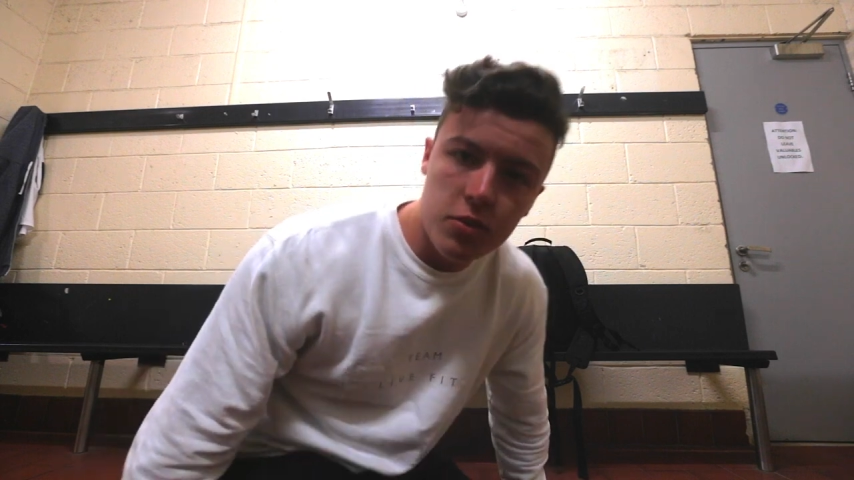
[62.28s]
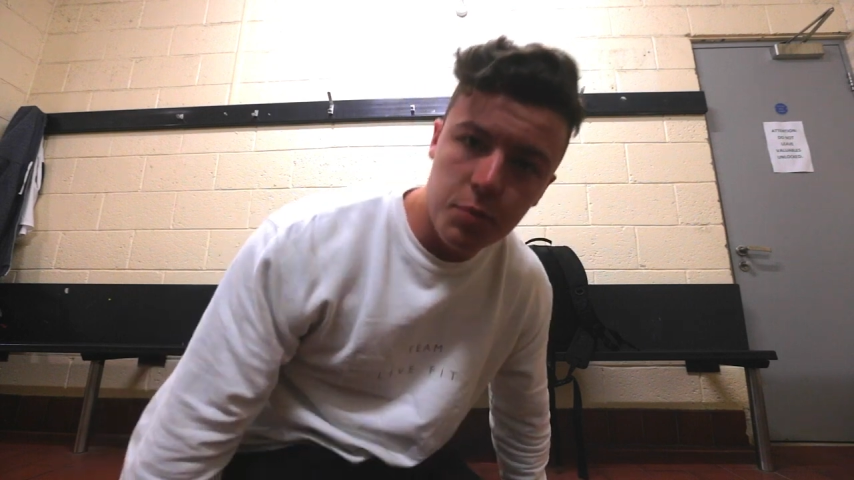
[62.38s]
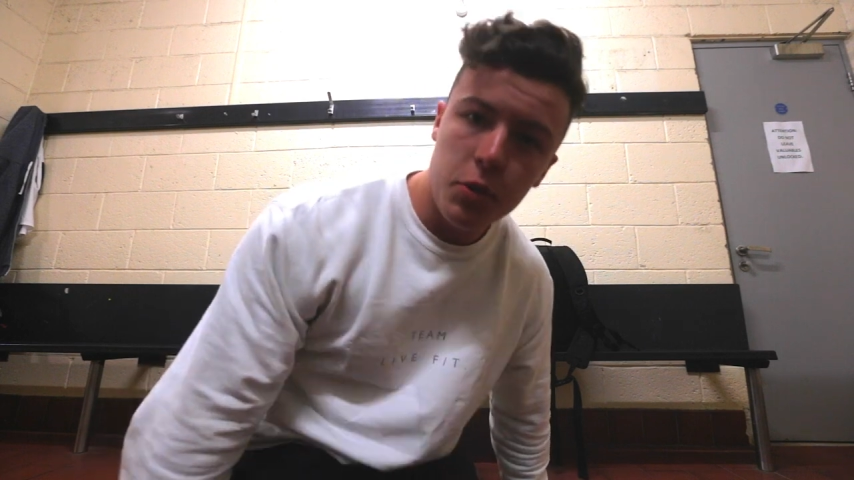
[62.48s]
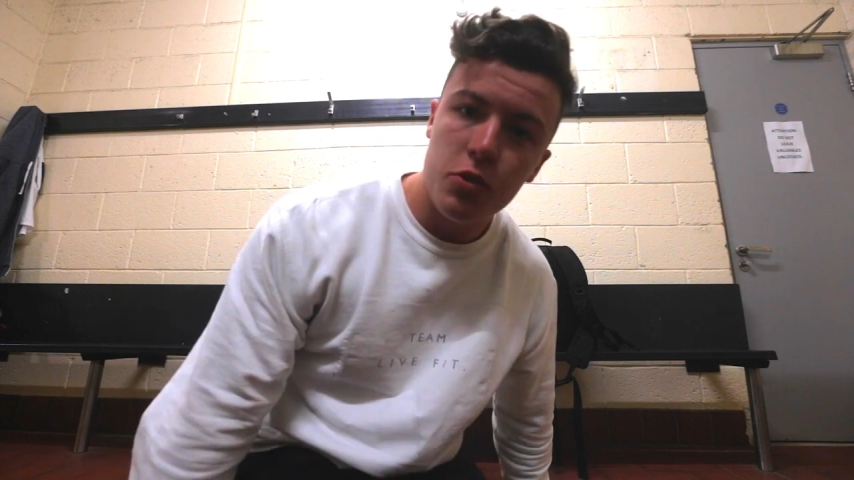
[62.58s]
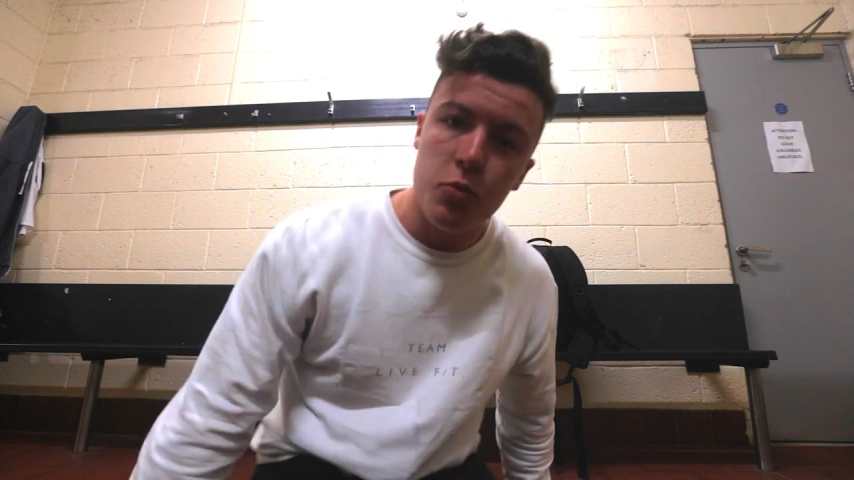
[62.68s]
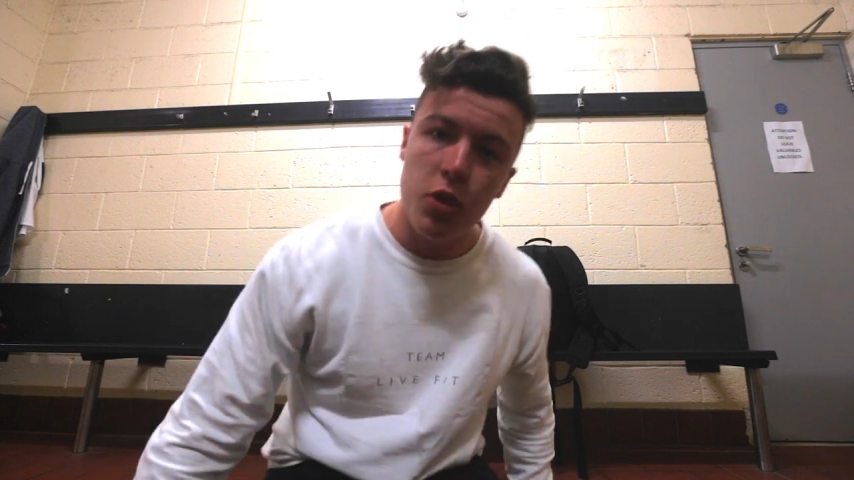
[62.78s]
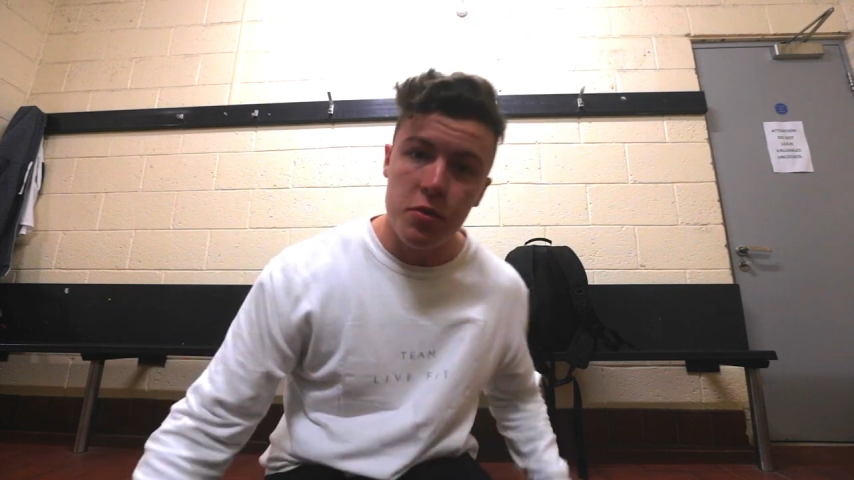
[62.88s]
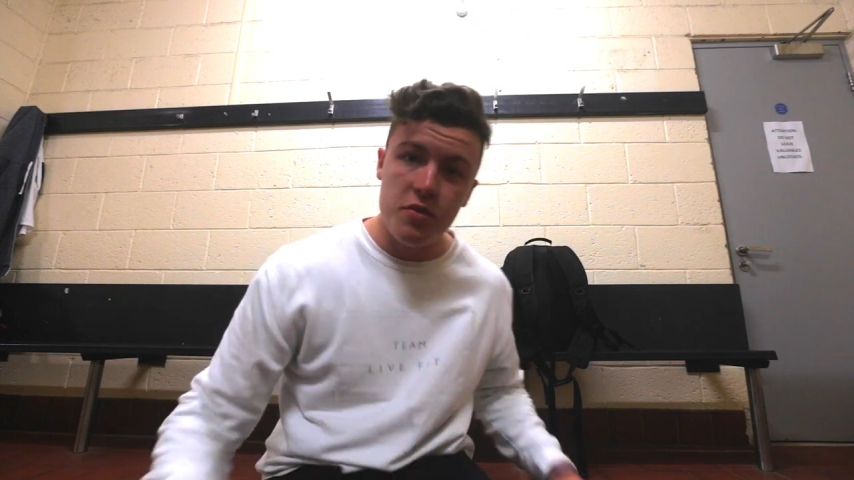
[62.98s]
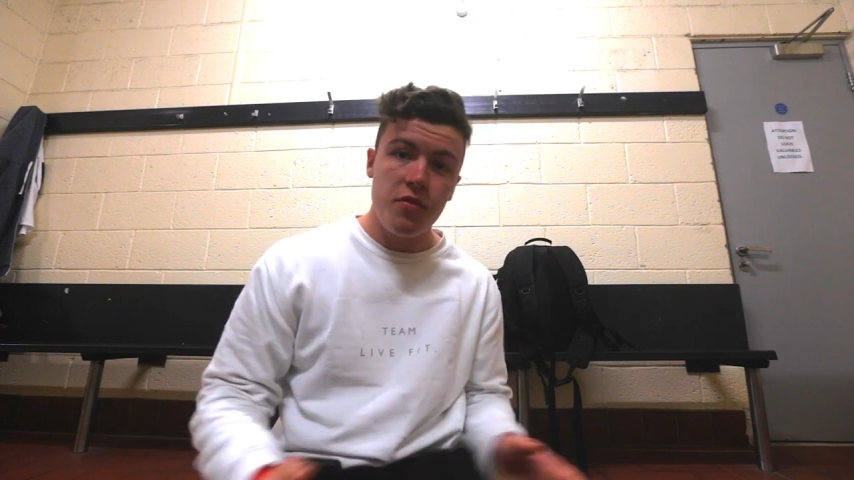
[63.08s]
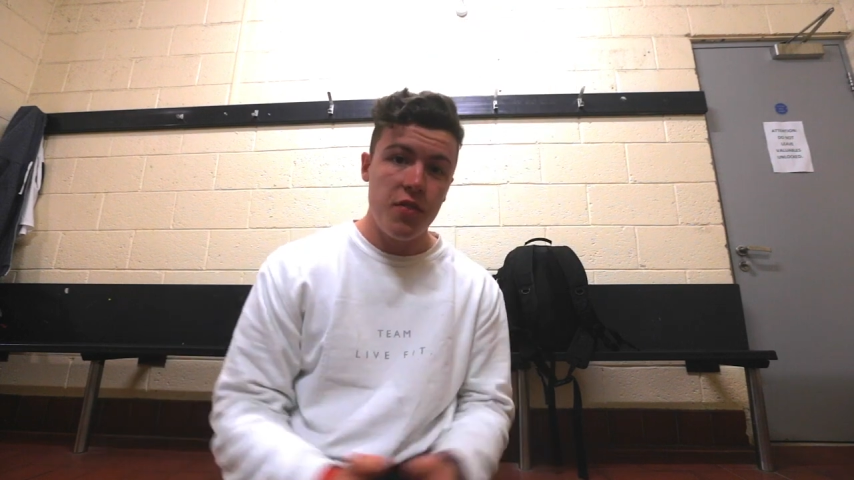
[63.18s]
going to Boojum when I
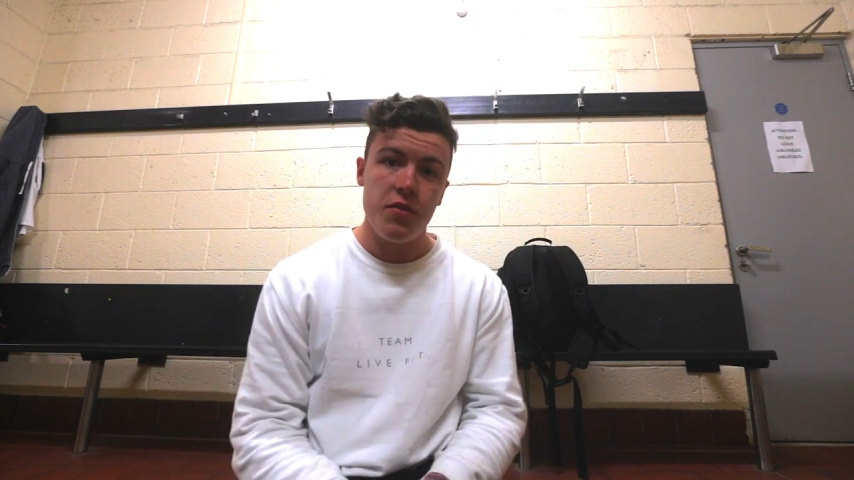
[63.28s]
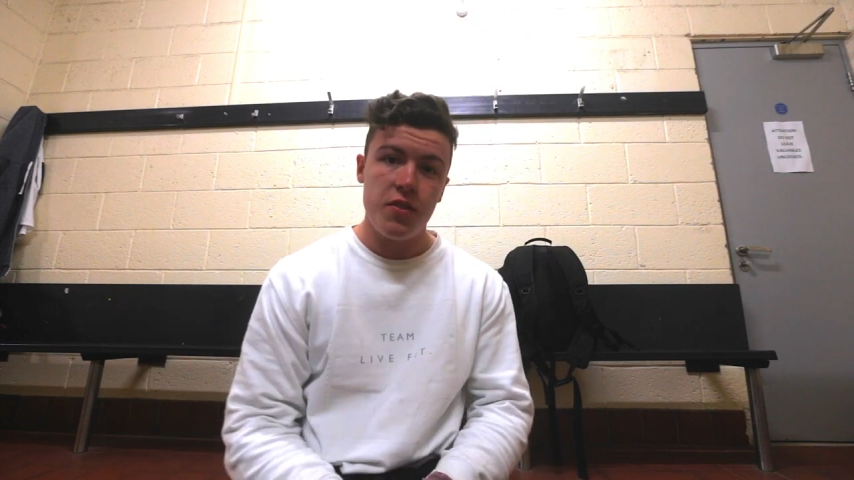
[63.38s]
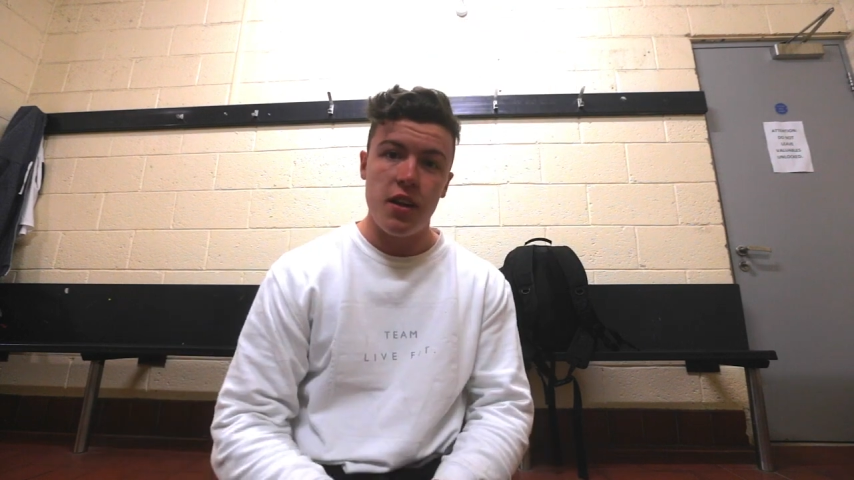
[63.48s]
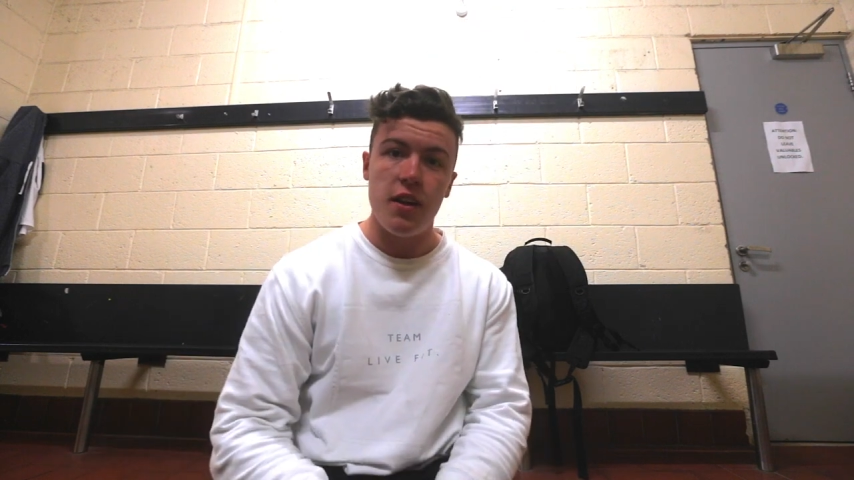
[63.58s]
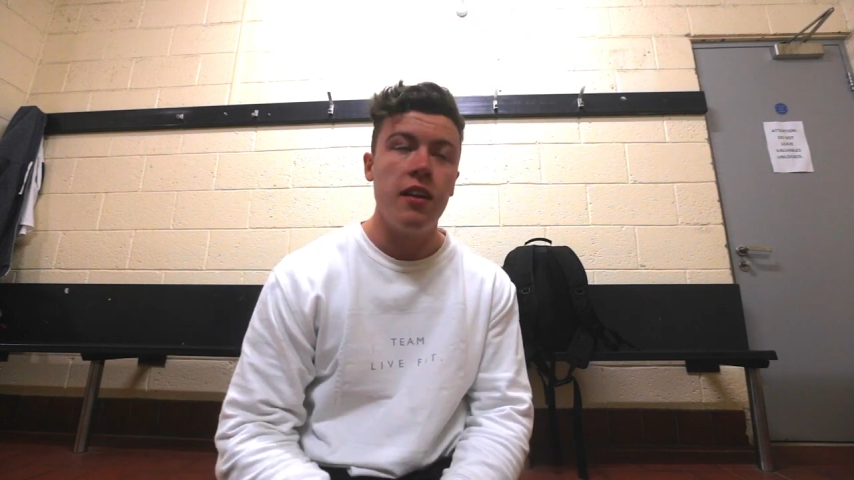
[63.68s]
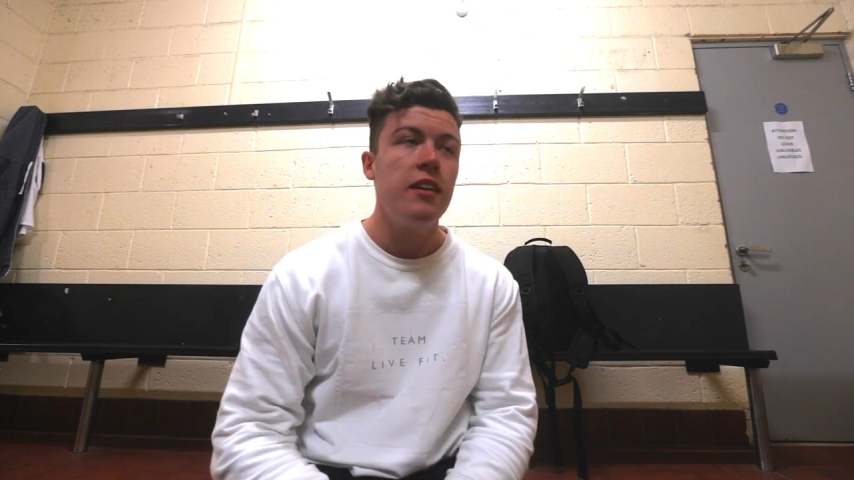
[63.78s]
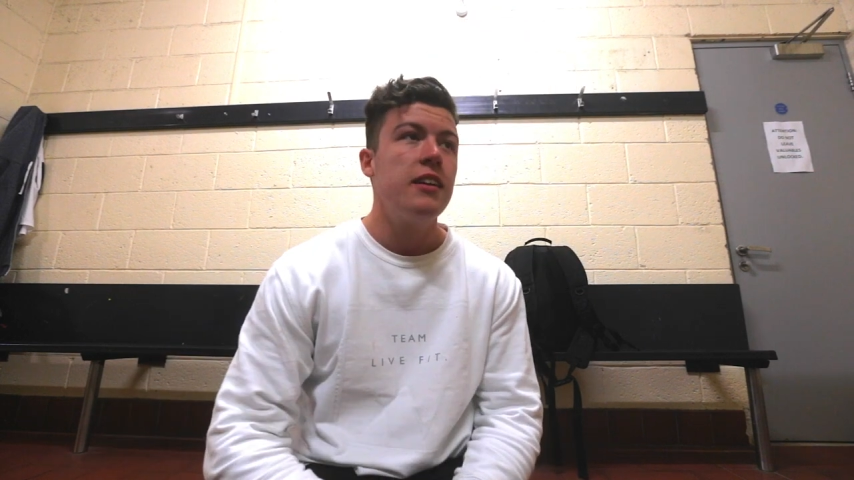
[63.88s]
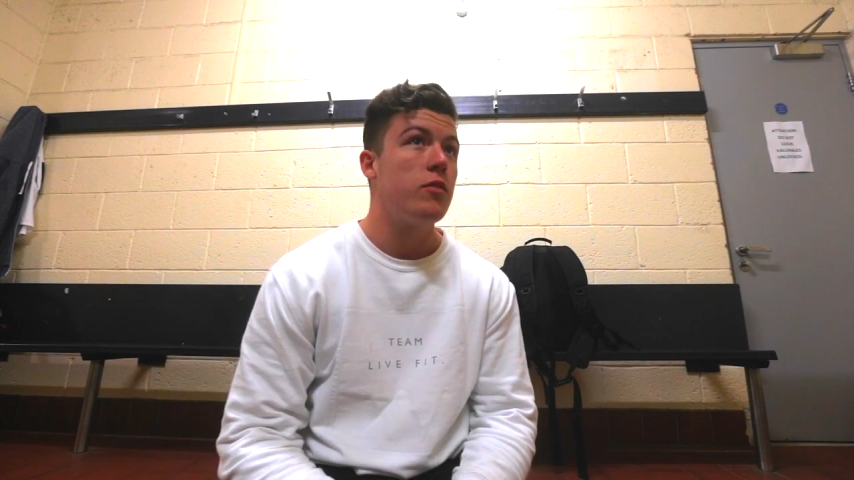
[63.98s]
was in 5th year.